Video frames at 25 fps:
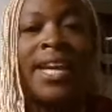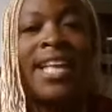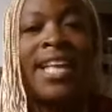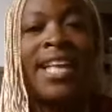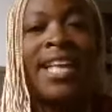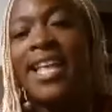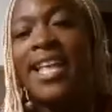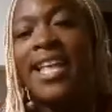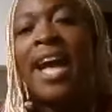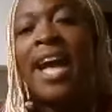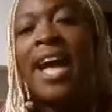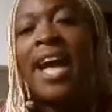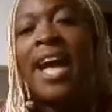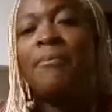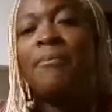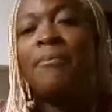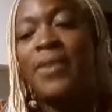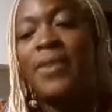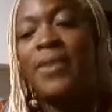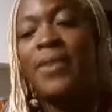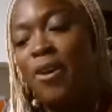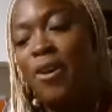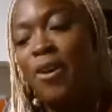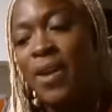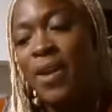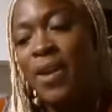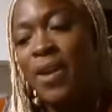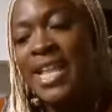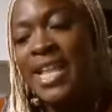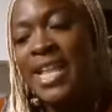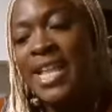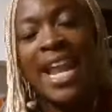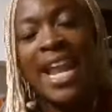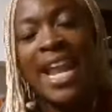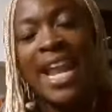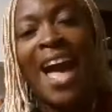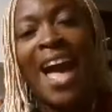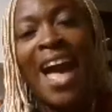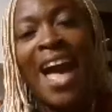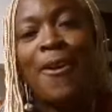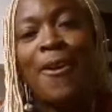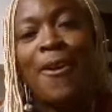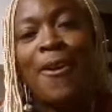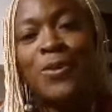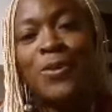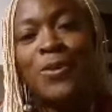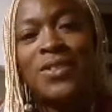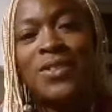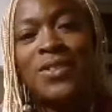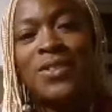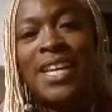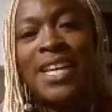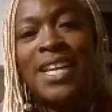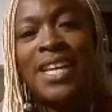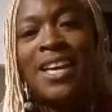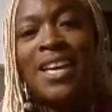in that you know in that house